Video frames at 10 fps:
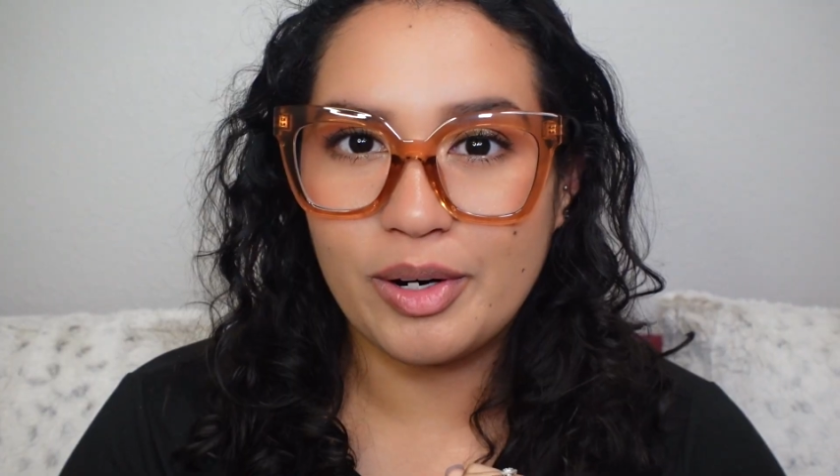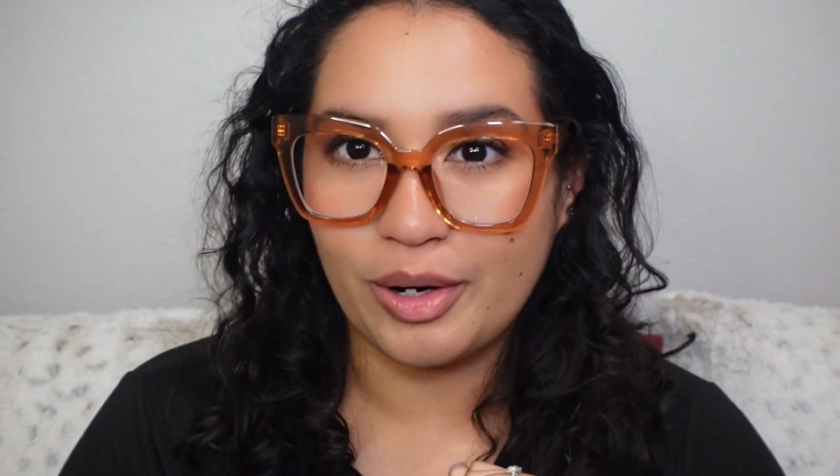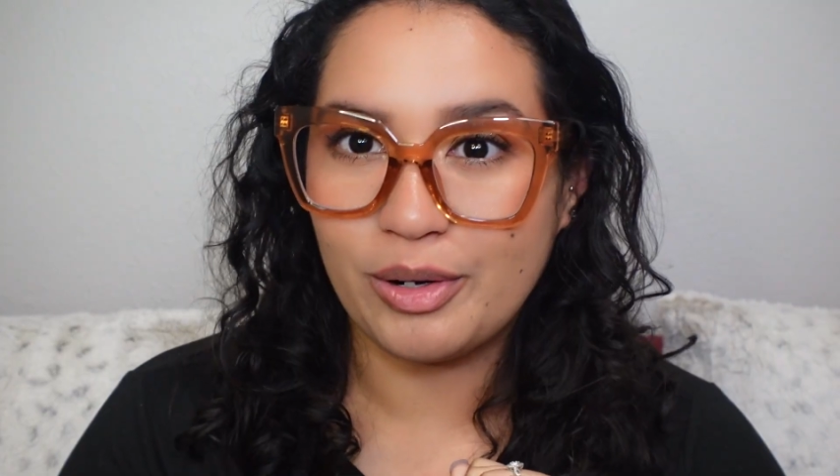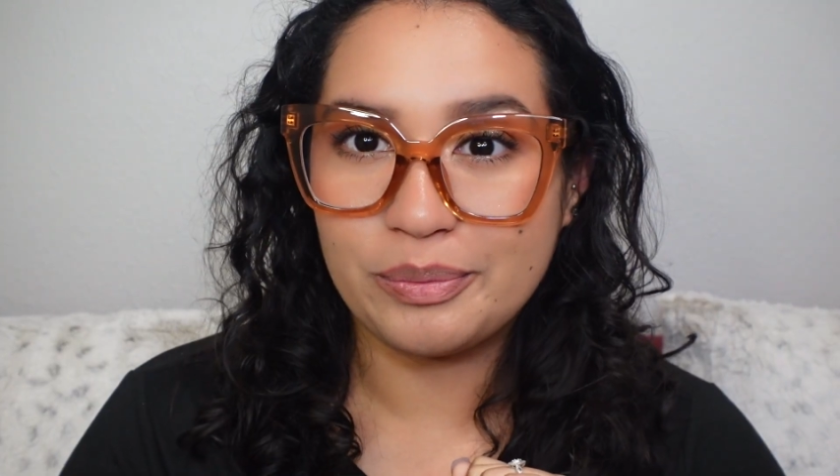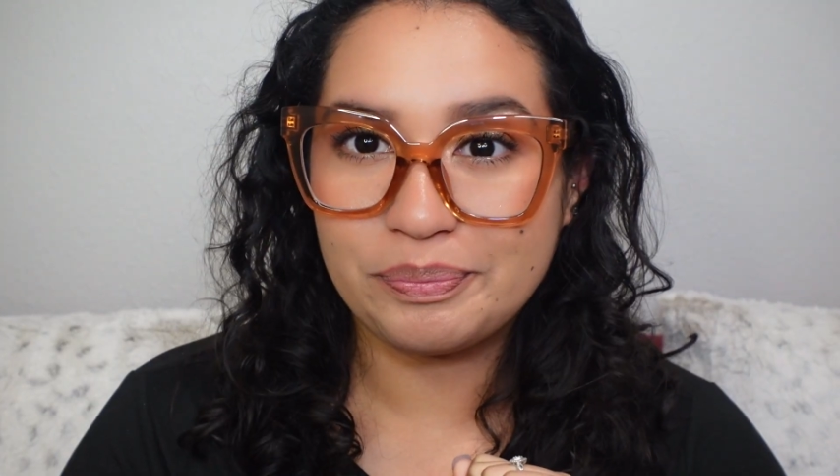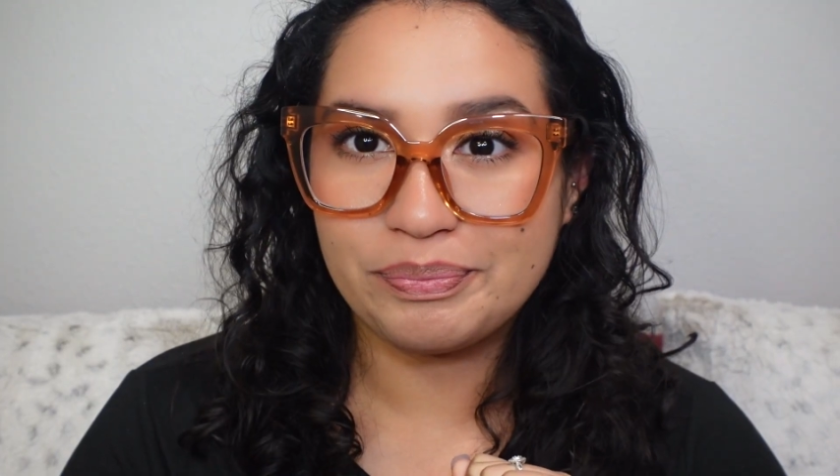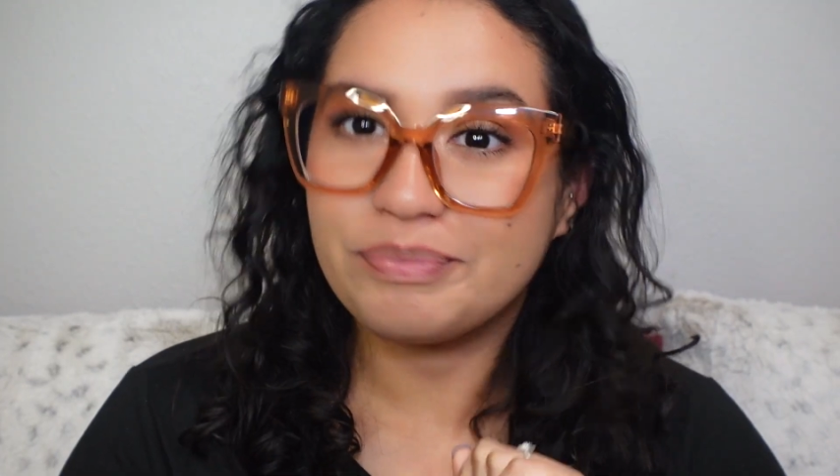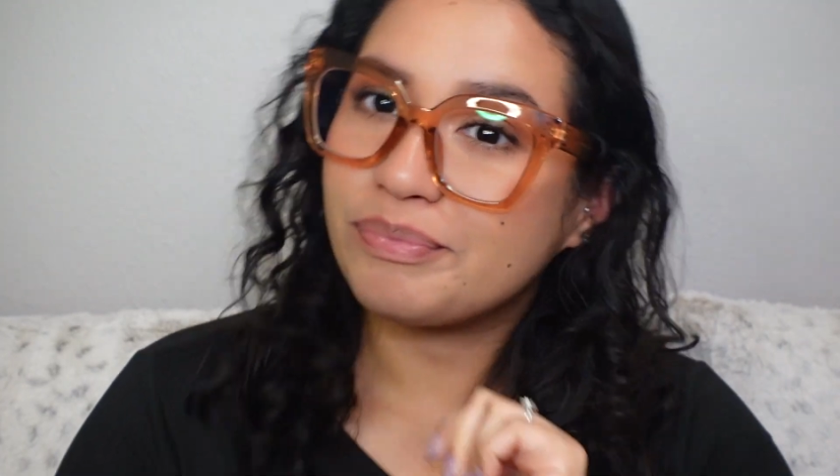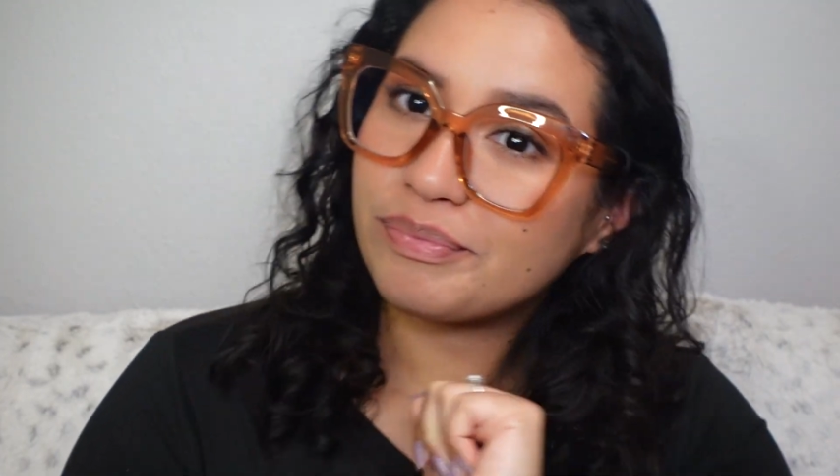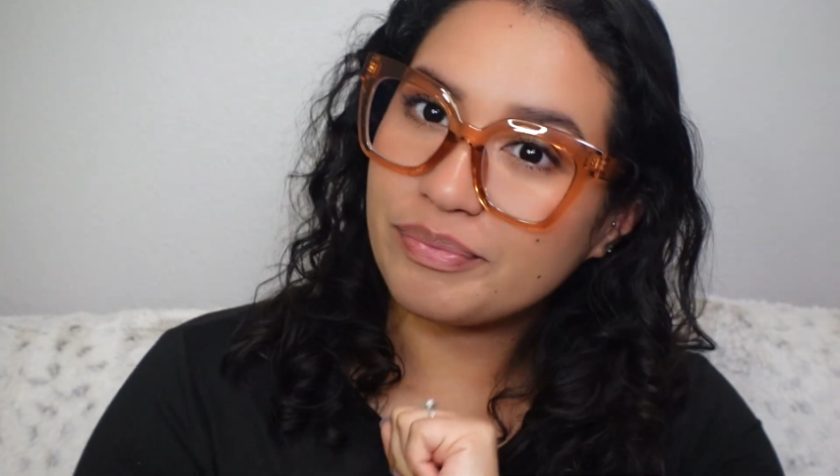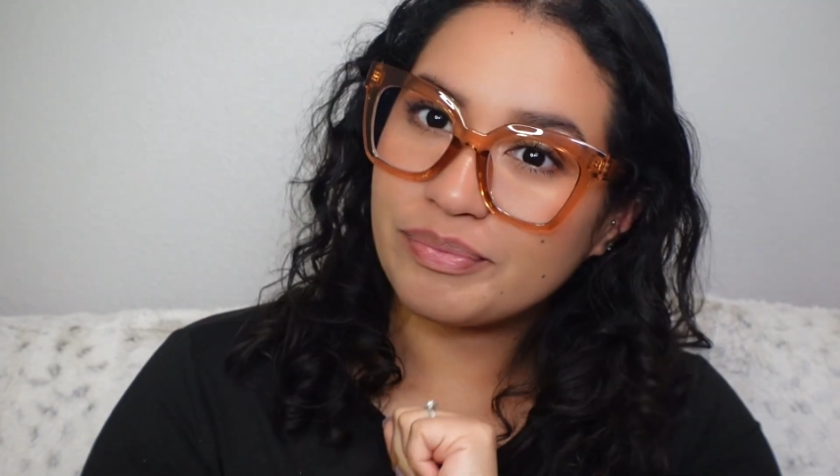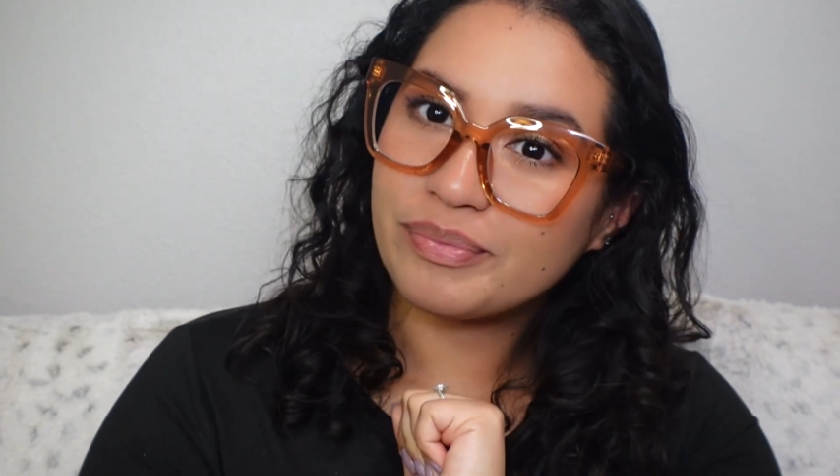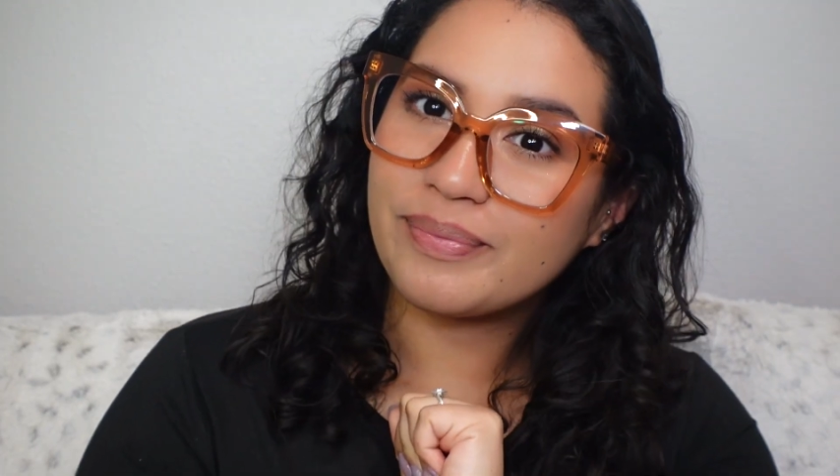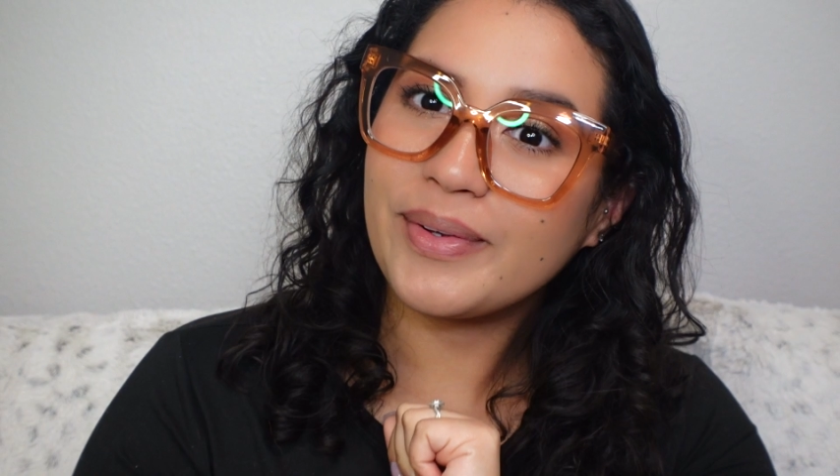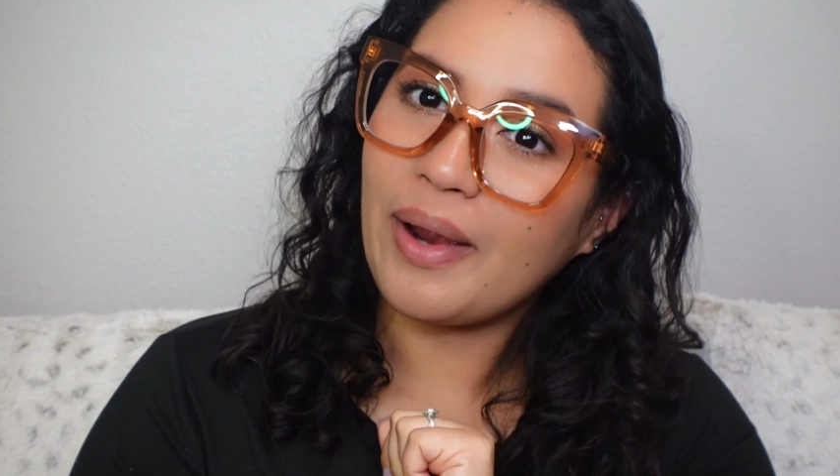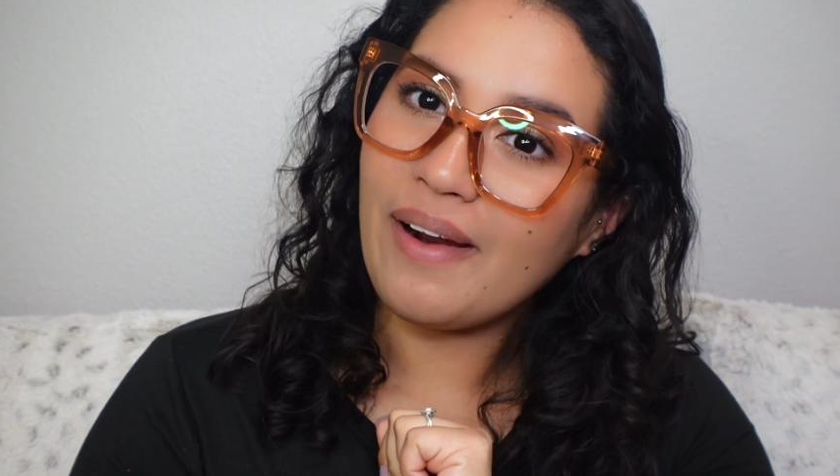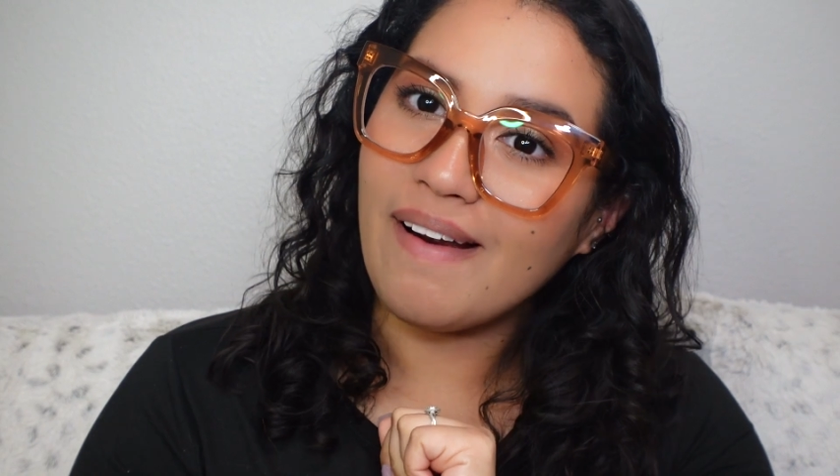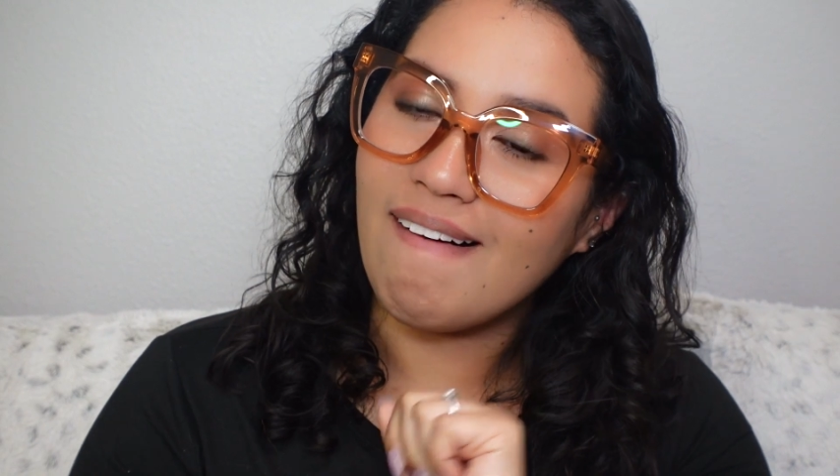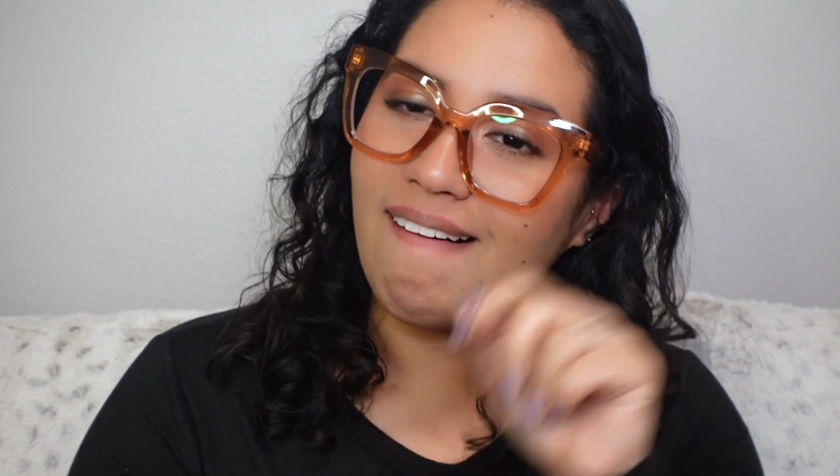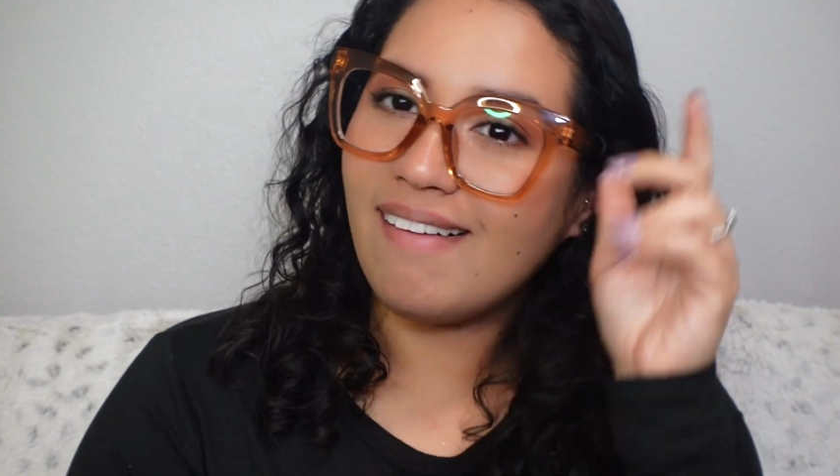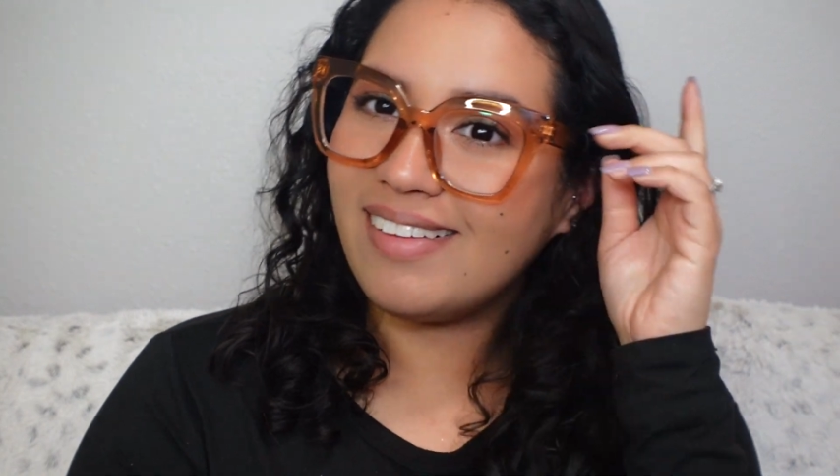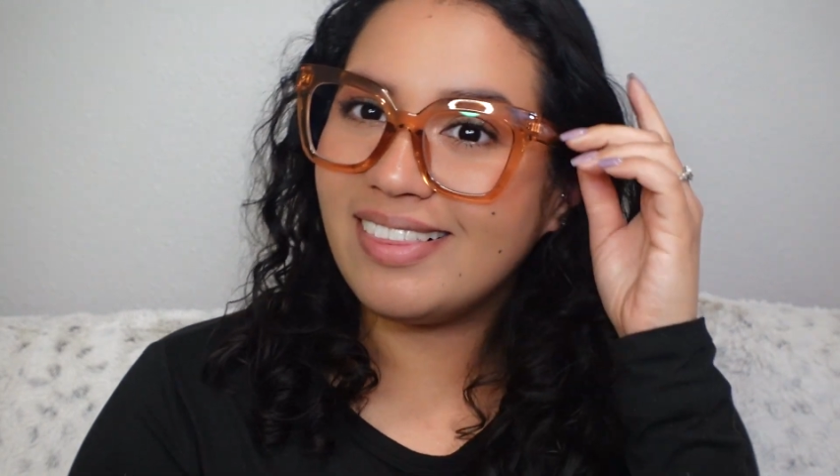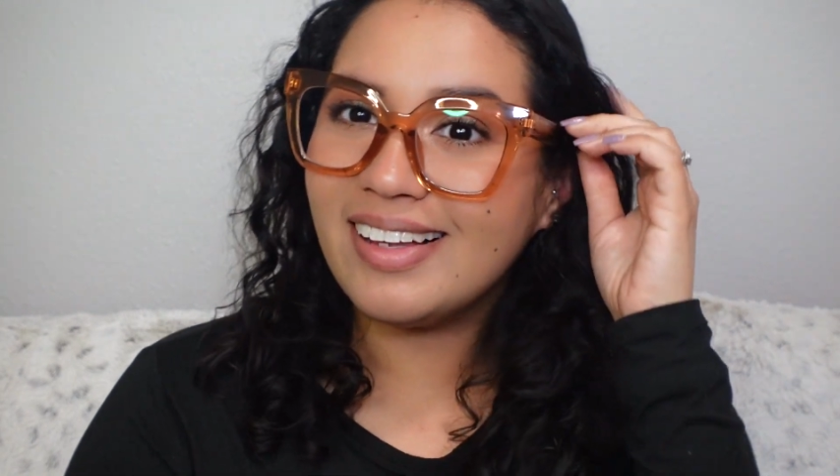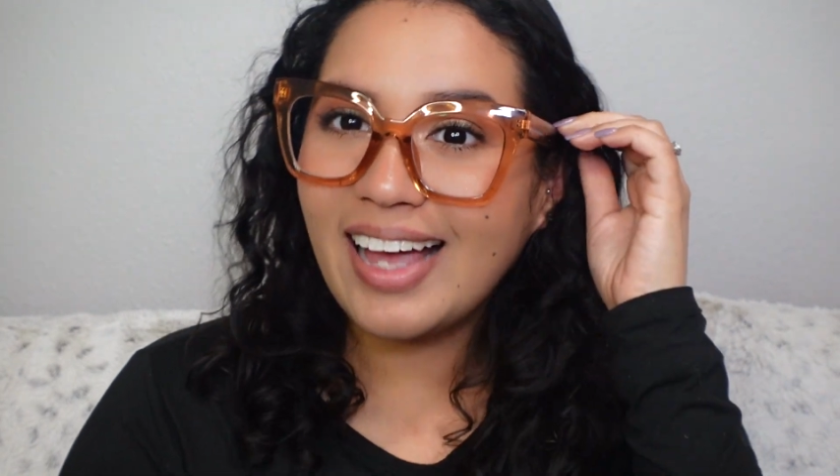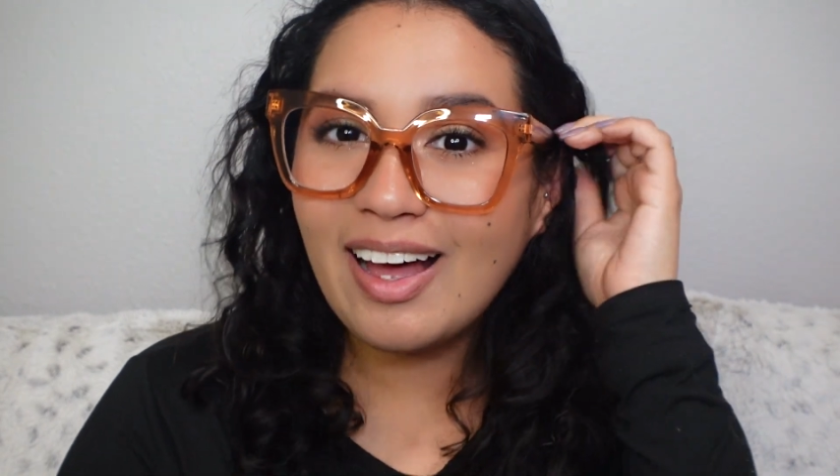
Girl, look